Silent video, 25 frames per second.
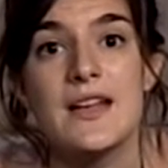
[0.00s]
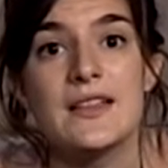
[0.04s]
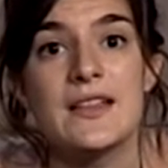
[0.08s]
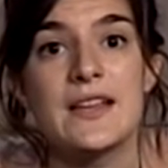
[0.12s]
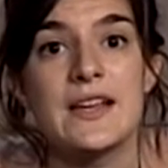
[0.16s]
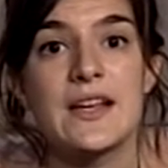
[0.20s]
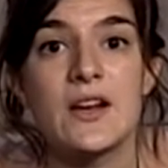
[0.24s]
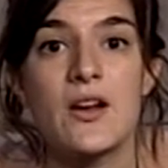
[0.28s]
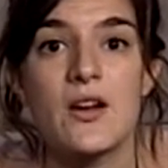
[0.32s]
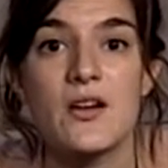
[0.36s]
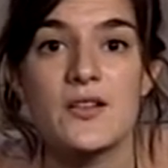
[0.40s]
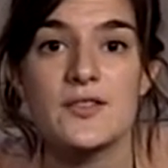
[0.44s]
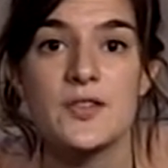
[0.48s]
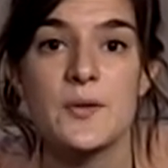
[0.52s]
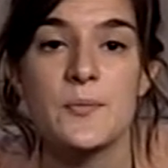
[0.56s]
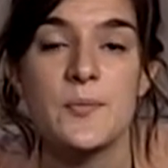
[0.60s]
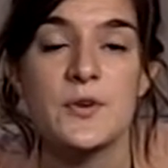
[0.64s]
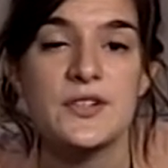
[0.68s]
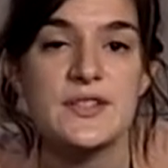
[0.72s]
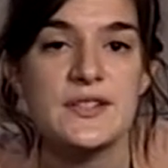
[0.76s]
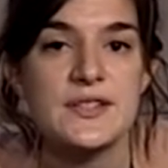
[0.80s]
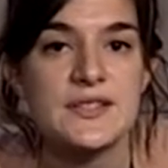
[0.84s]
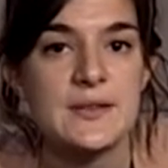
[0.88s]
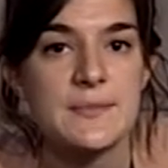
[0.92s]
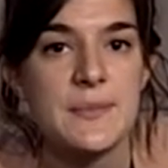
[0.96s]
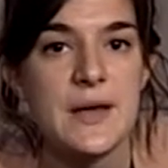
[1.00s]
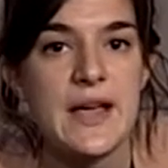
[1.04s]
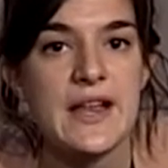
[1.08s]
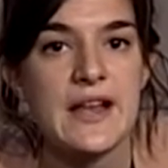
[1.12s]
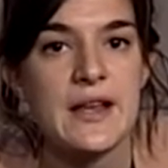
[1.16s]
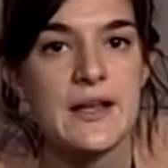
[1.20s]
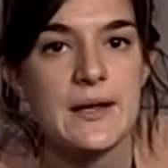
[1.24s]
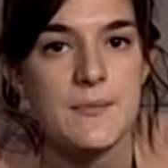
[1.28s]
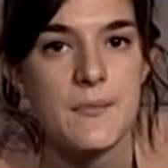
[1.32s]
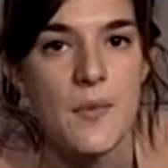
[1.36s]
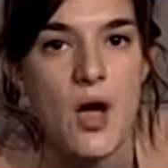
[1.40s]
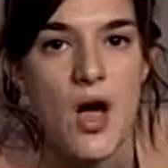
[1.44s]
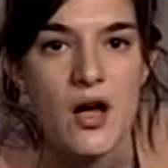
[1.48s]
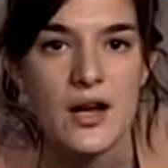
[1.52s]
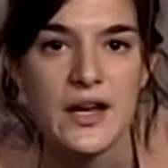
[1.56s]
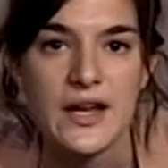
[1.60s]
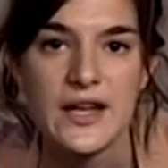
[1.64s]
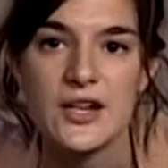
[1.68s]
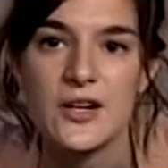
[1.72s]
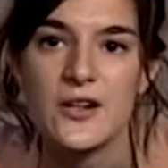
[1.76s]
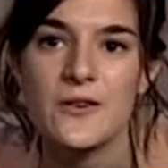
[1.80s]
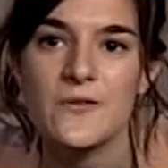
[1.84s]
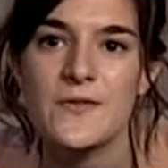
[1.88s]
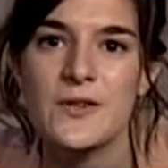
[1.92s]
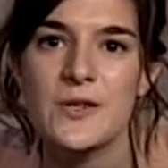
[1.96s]
They can also participate in mock
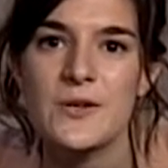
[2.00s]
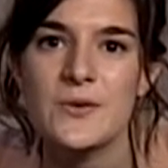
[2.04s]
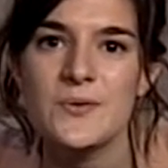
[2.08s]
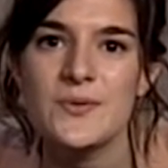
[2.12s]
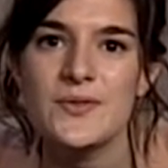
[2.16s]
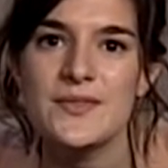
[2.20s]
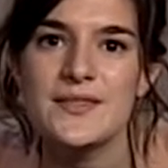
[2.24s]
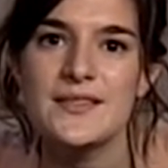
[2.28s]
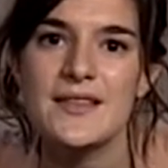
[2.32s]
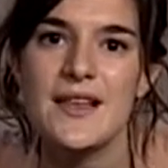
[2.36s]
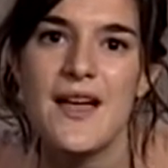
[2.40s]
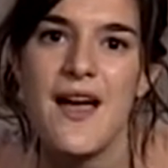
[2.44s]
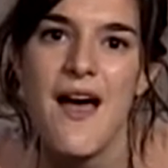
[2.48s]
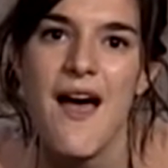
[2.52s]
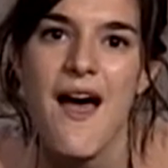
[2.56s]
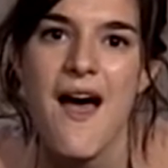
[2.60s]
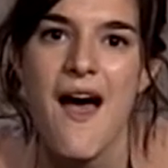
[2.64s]
interviews,